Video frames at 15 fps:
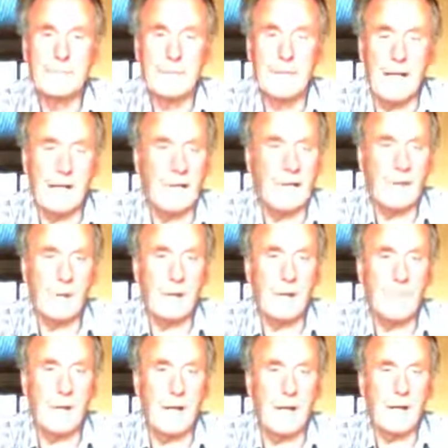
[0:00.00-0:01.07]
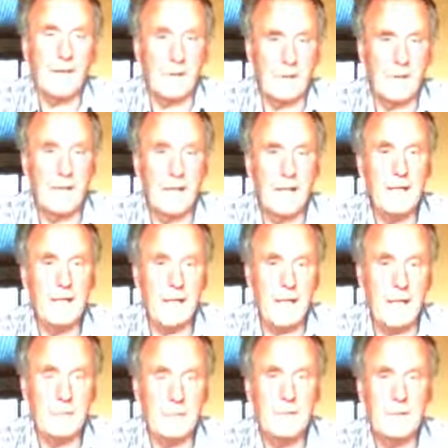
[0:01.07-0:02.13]
I did Lurgan Park 13
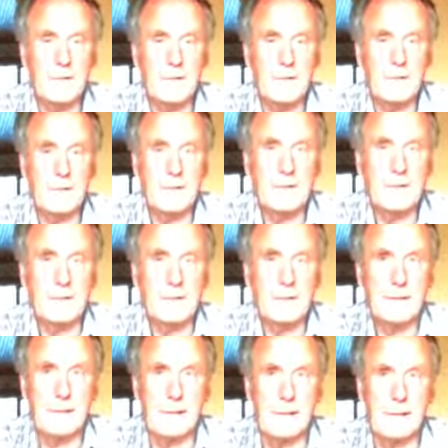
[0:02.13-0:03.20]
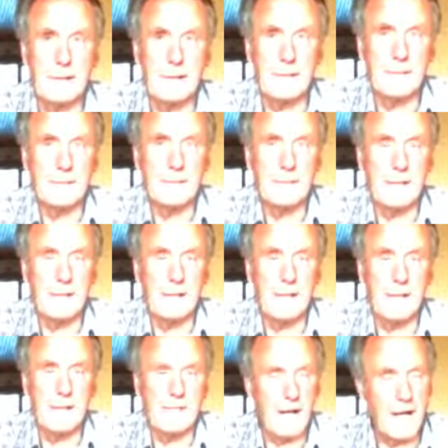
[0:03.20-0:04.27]
times.
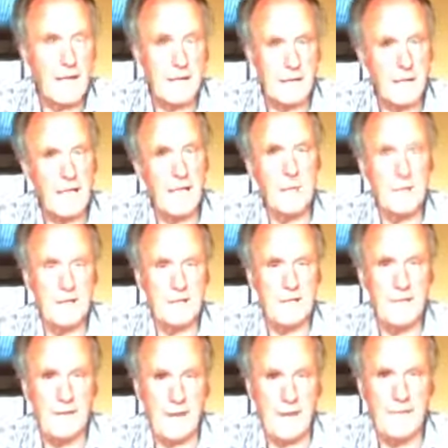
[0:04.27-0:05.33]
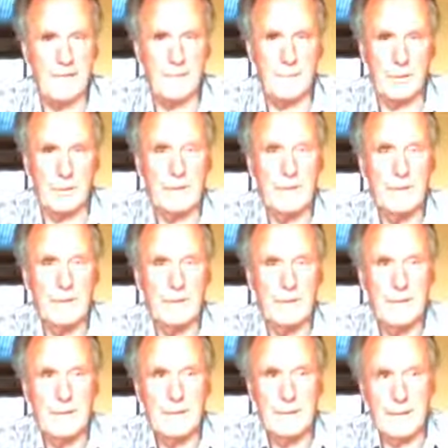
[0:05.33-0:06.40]
A very tricky place to drive in, but
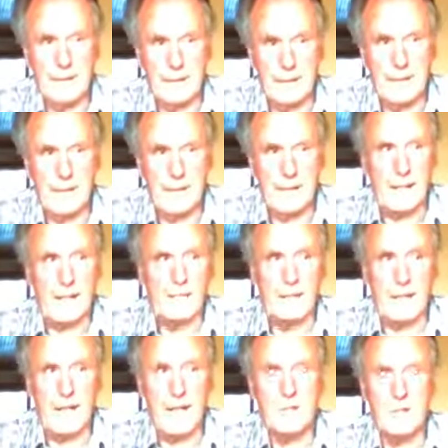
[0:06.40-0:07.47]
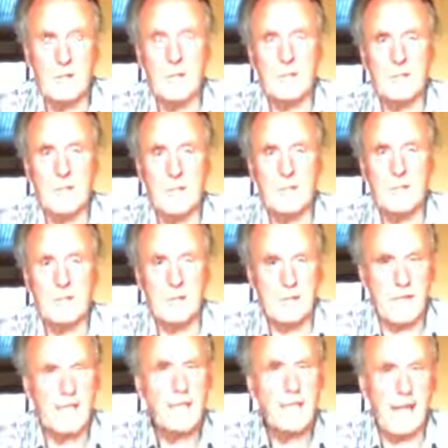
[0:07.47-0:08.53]
when I was doing sprints, it was
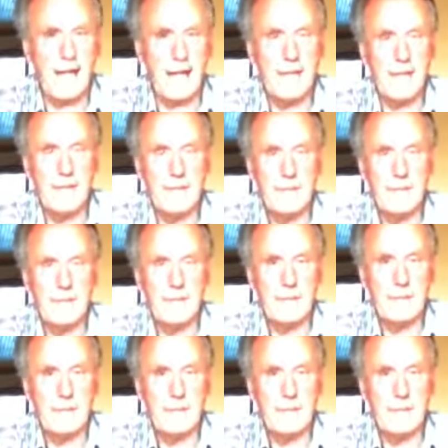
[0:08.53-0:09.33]
neat and tidy.